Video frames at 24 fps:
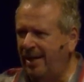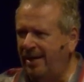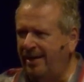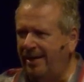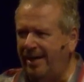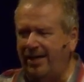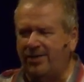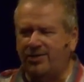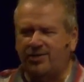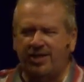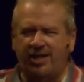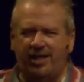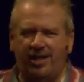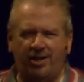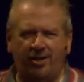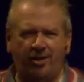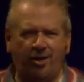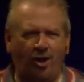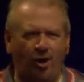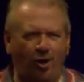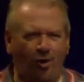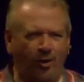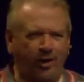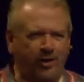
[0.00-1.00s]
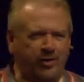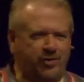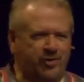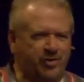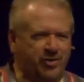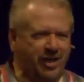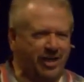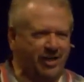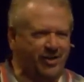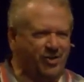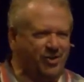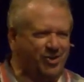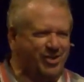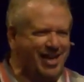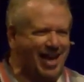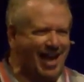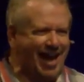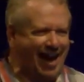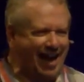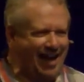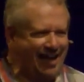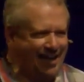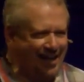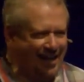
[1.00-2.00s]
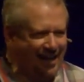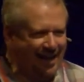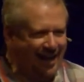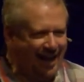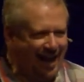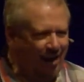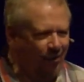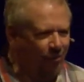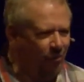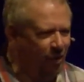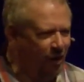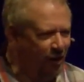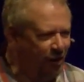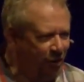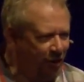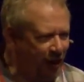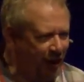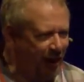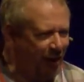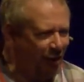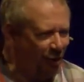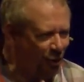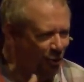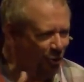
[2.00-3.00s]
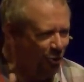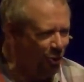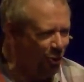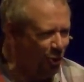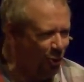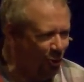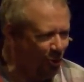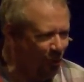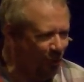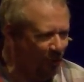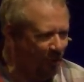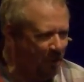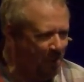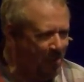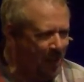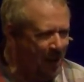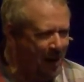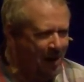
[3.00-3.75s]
Next thing you know, it's tainting everything you do,